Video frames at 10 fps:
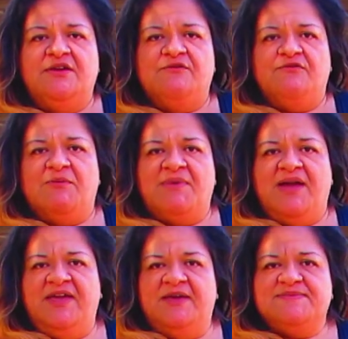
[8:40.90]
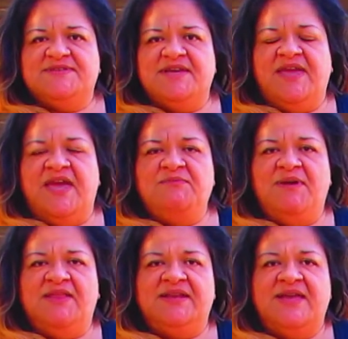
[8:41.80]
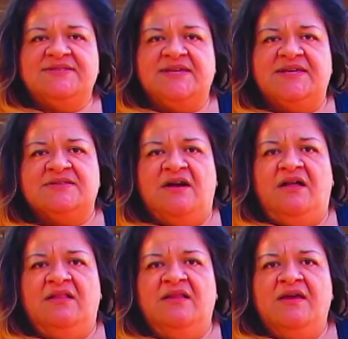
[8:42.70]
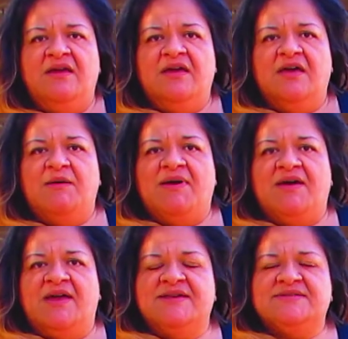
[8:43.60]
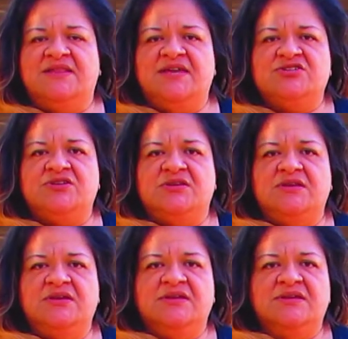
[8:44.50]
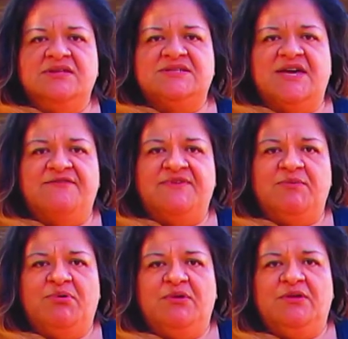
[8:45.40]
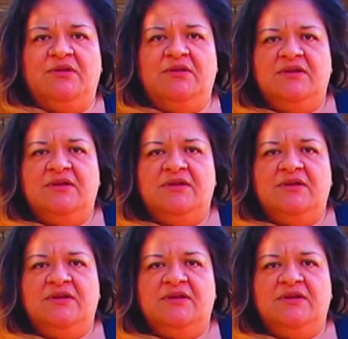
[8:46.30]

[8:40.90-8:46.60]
for my hips. Again, belly dancing is all about isolation. Taffy pull,